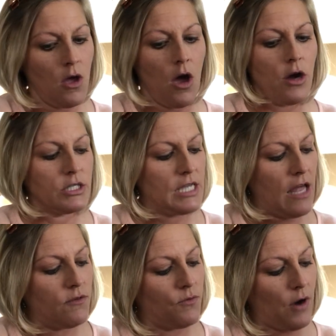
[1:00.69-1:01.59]
our
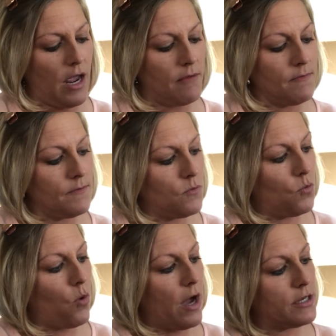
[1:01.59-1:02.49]
10 frame,
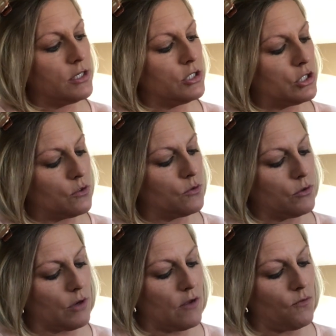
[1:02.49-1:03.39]
1, 2,
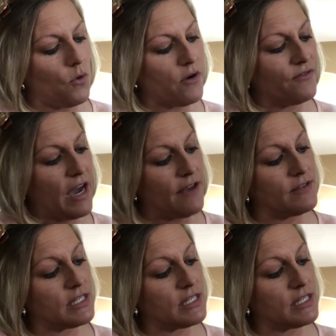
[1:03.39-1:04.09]
3, 4, 5,